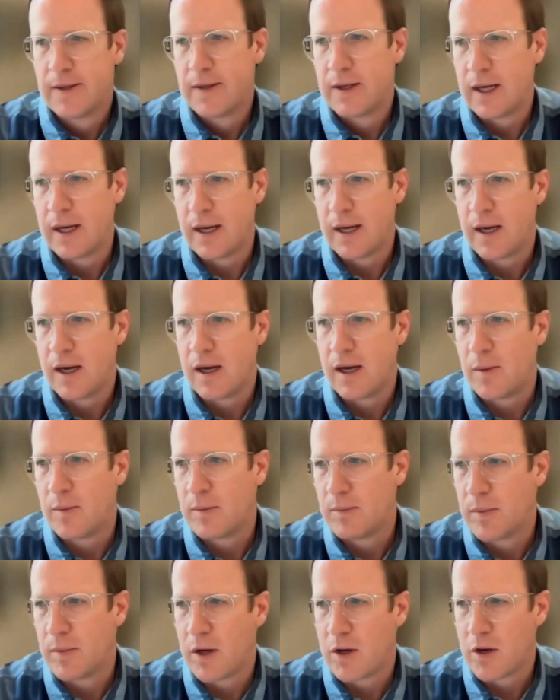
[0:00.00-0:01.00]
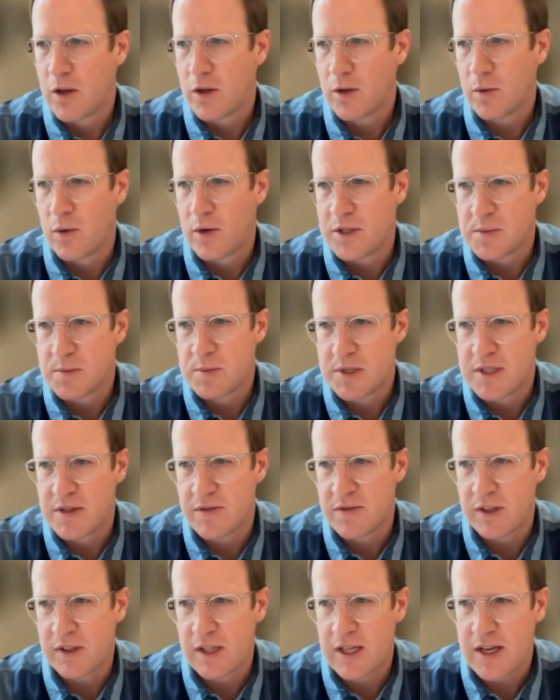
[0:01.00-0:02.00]
Another one
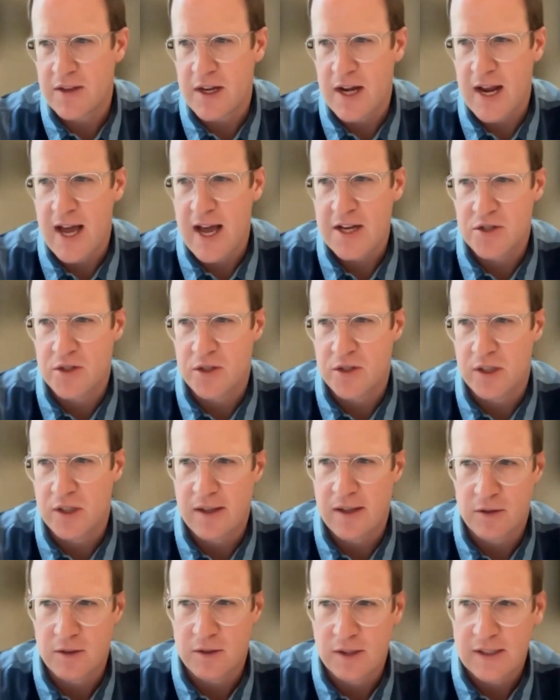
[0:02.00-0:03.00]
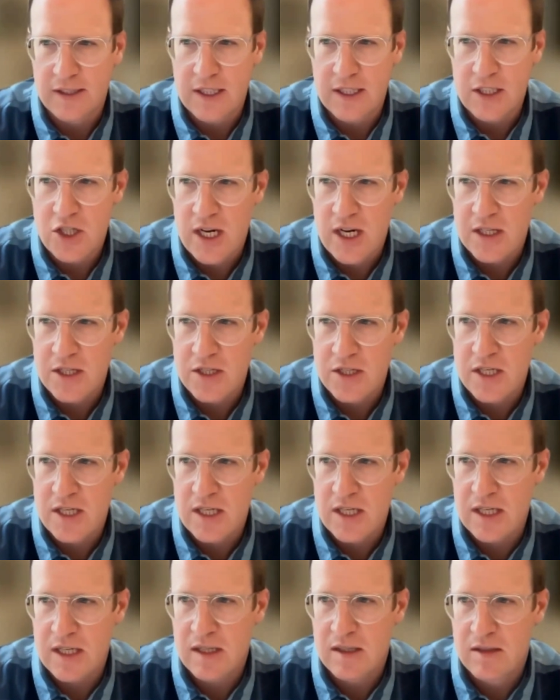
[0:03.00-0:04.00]
specifically on the national level and the
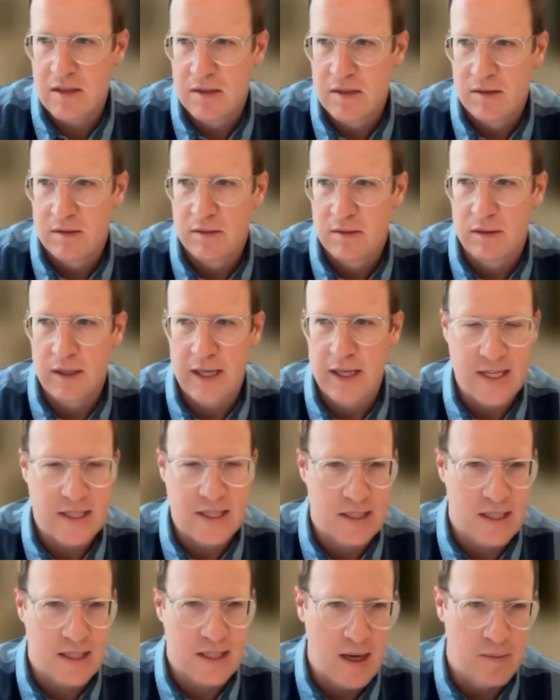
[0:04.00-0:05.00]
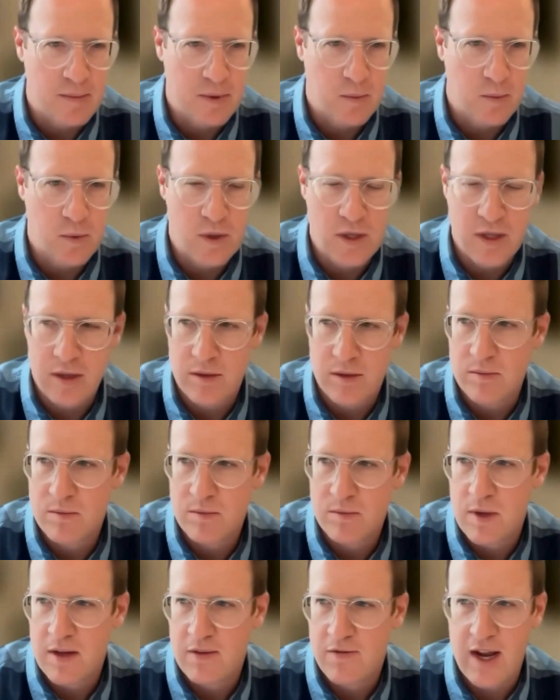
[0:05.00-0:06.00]
changing landscape, and with
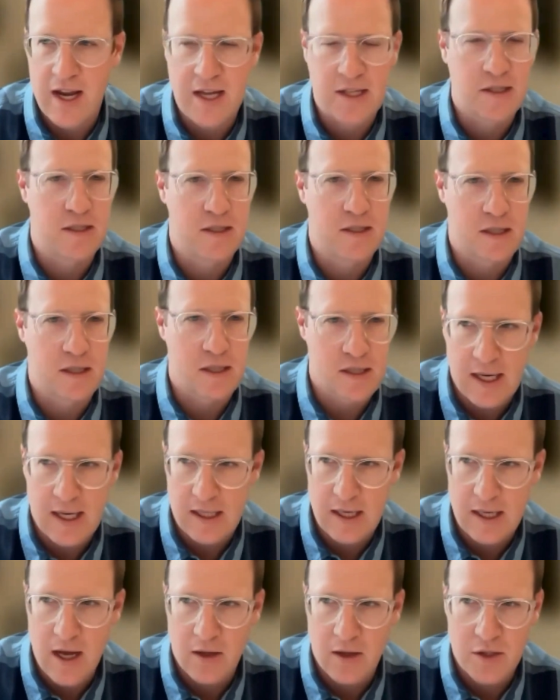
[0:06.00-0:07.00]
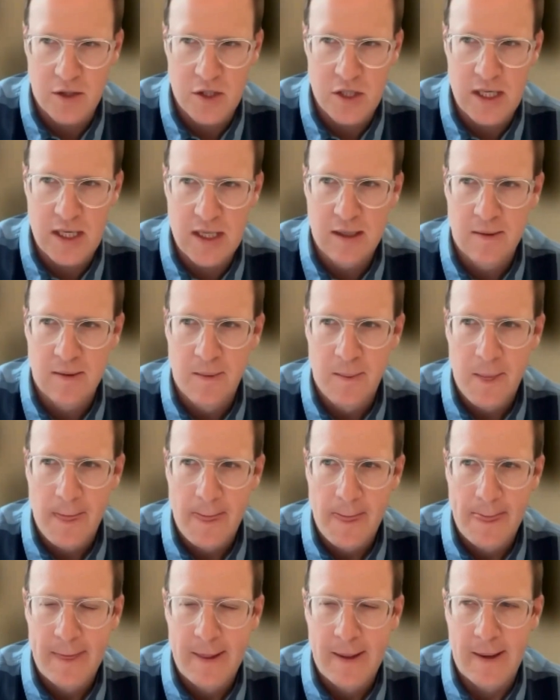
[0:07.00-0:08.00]
advances in technology,
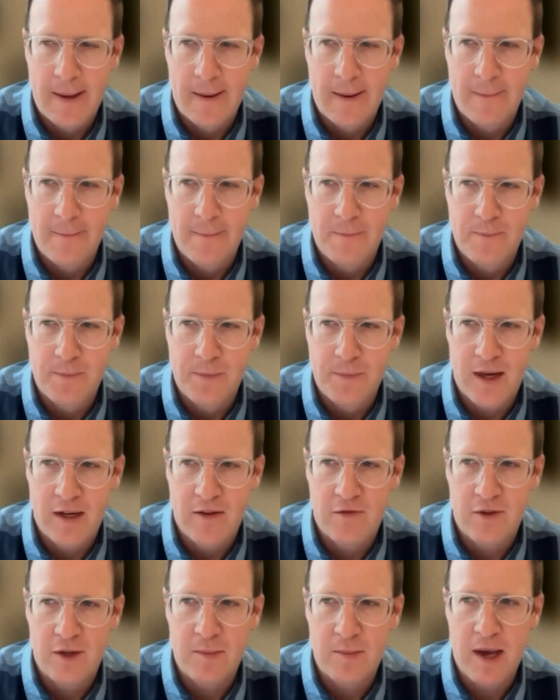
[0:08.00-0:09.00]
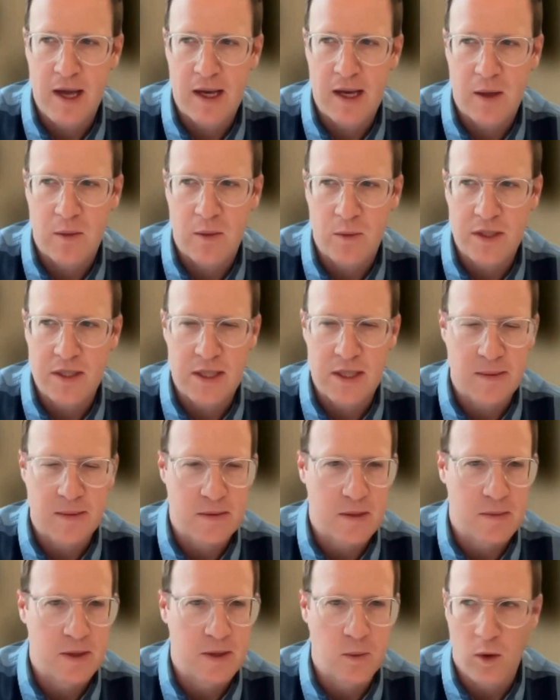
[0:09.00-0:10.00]
any feedback on what
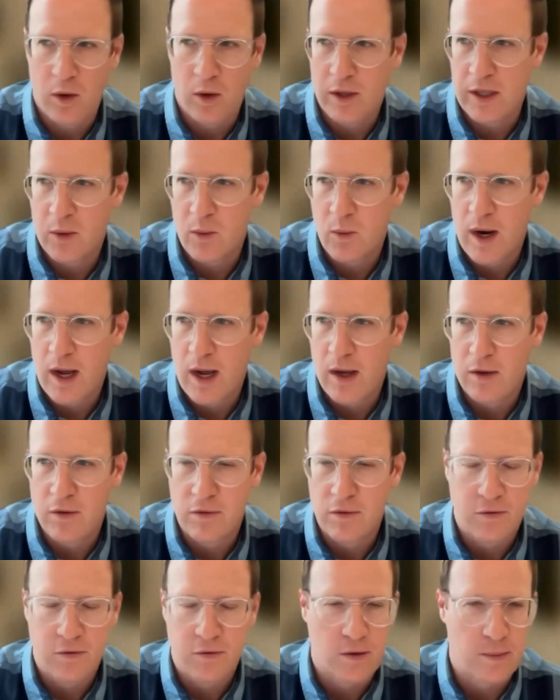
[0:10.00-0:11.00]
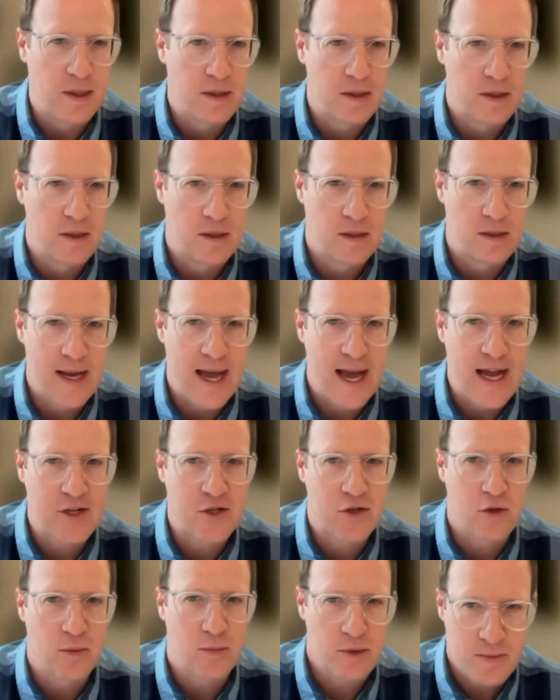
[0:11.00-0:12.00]
seems to be working well from a
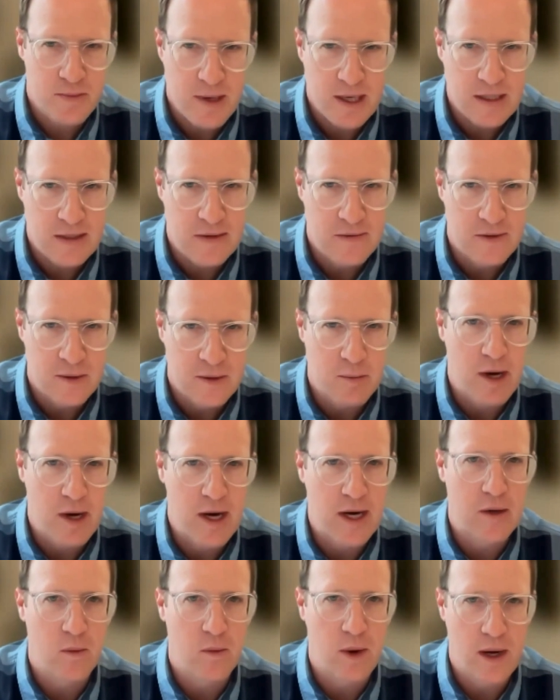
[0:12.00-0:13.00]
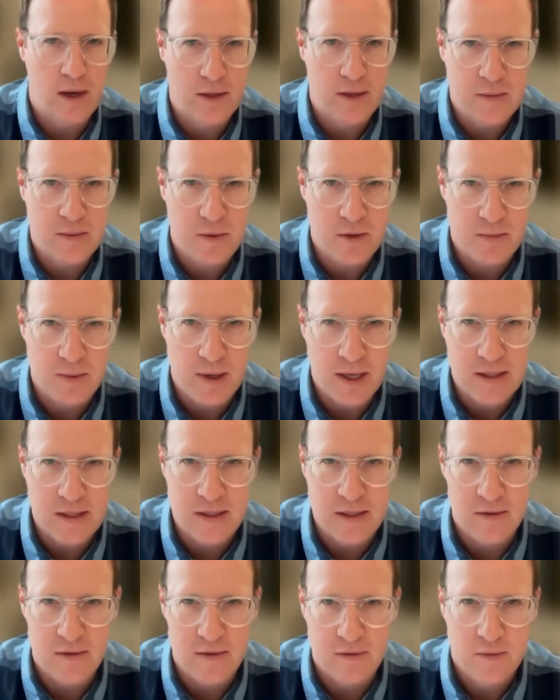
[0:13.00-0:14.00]
national perspective and a brand awareness
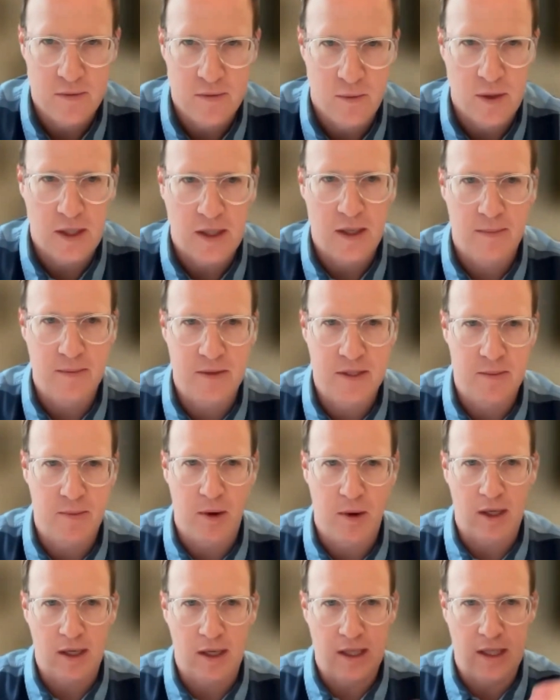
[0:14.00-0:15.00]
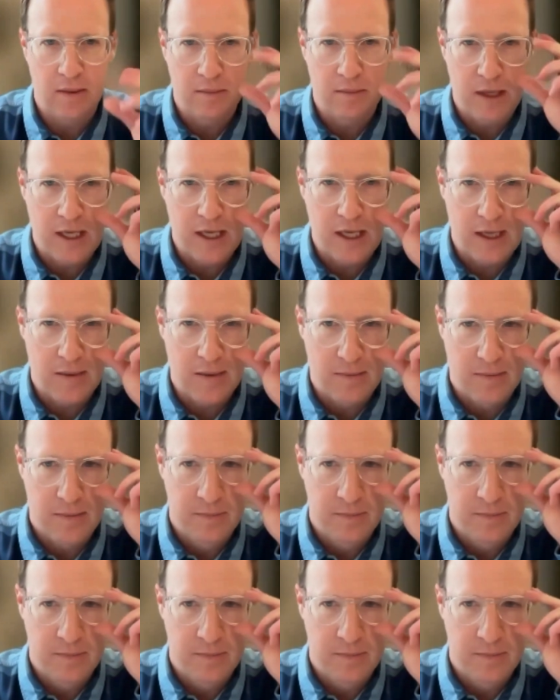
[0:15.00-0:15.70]
perspective when it comes to marketing and media?